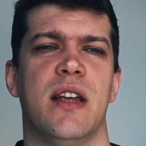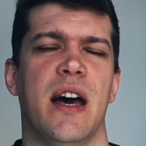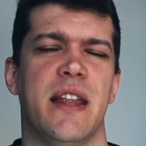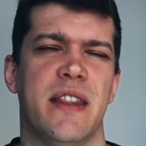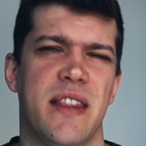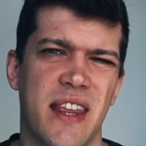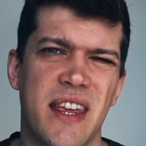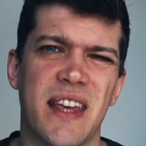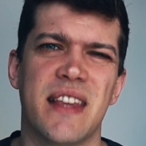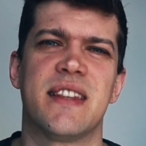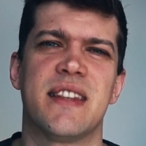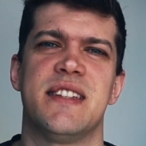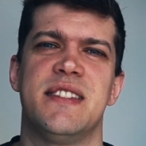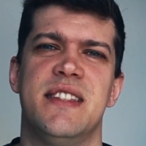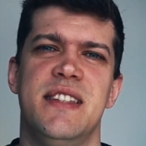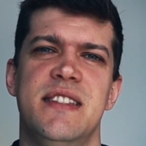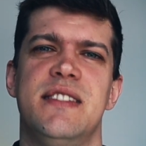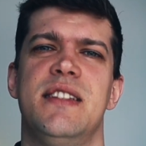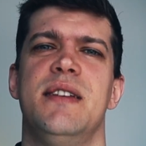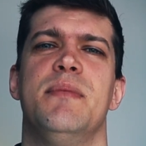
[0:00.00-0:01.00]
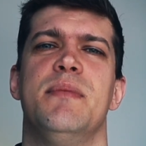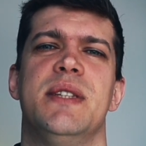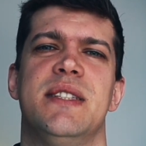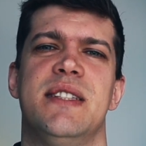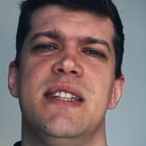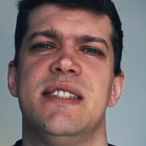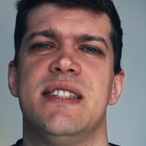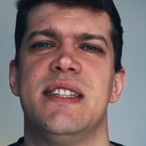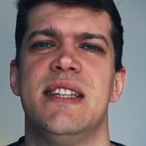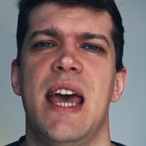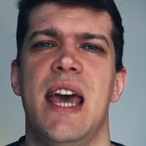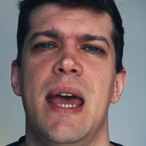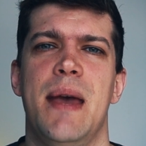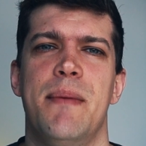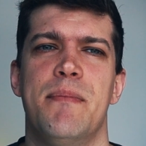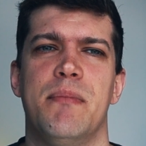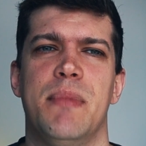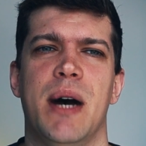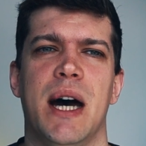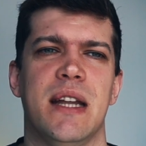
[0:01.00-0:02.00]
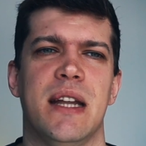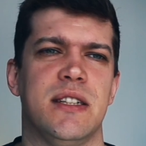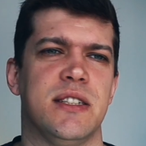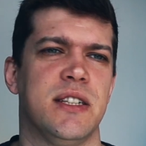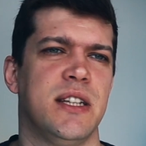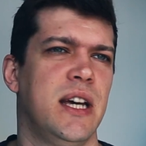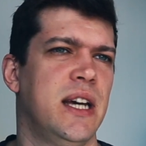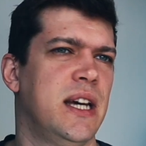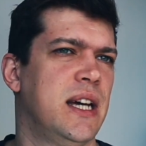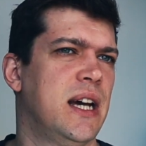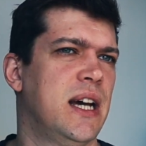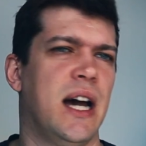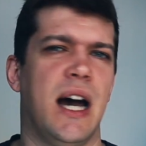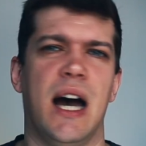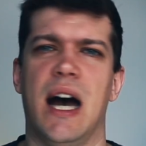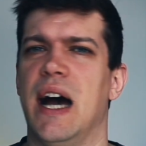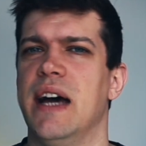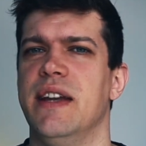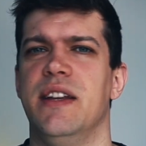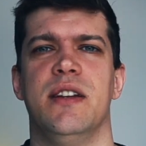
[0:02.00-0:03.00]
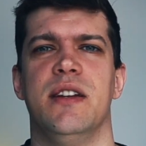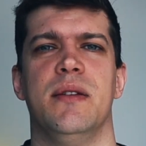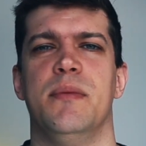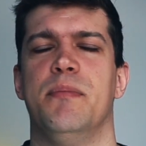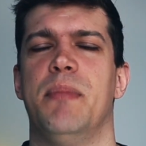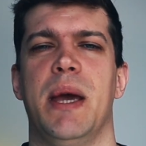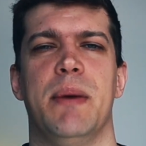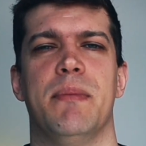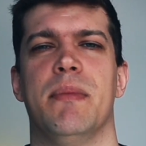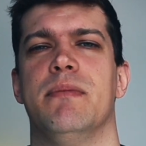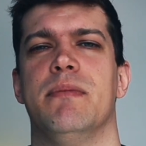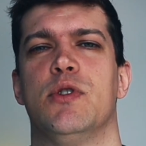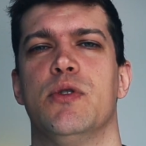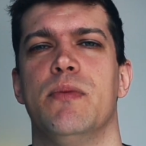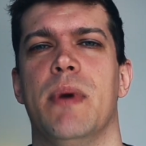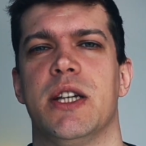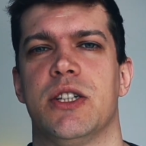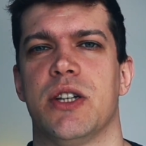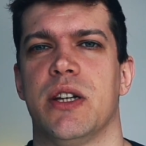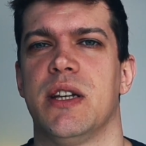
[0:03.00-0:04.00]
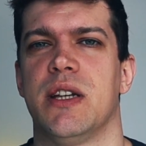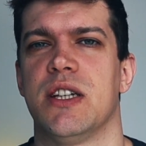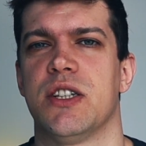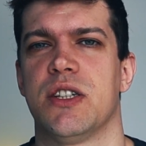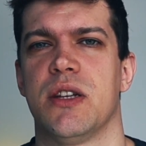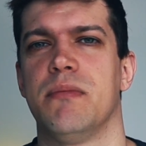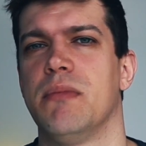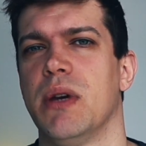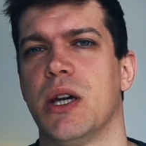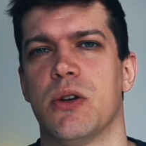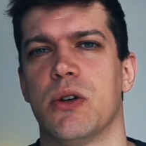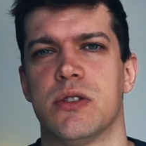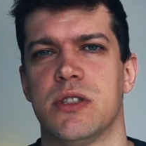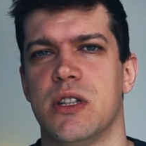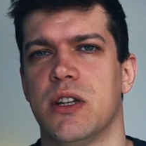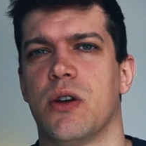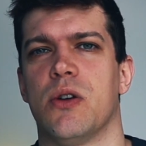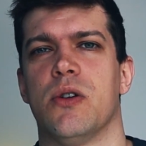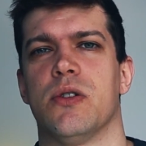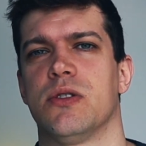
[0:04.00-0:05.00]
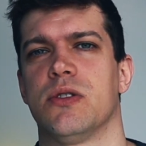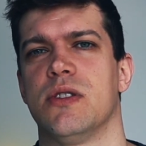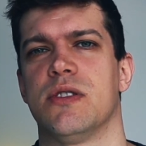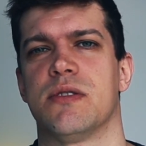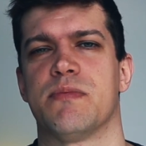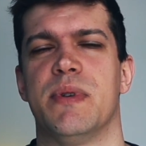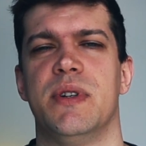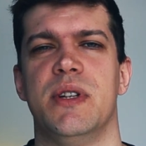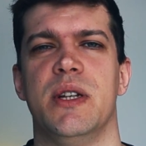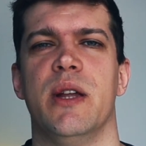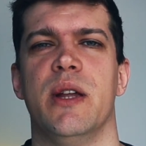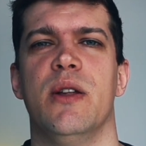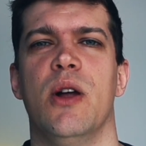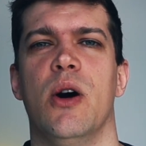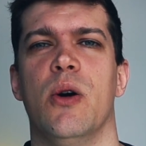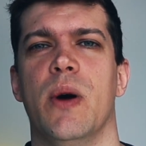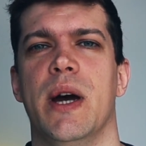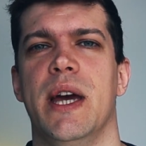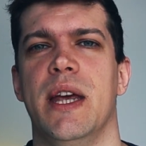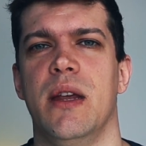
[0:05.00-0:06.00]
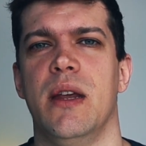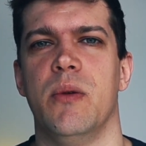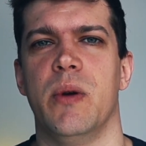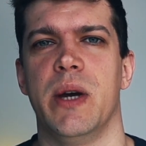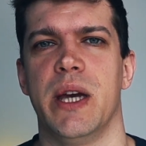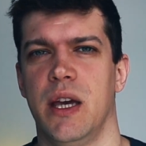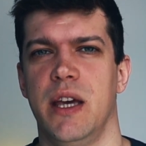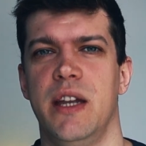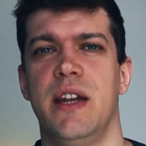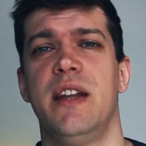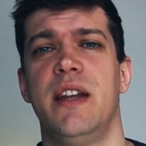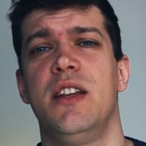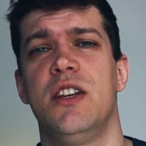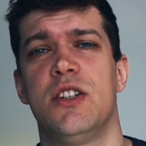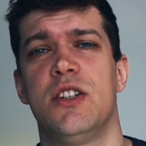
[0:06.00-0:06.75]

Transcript: about other costs of living in the Netherlands, I have another video, make sure to check it out by the link in the description.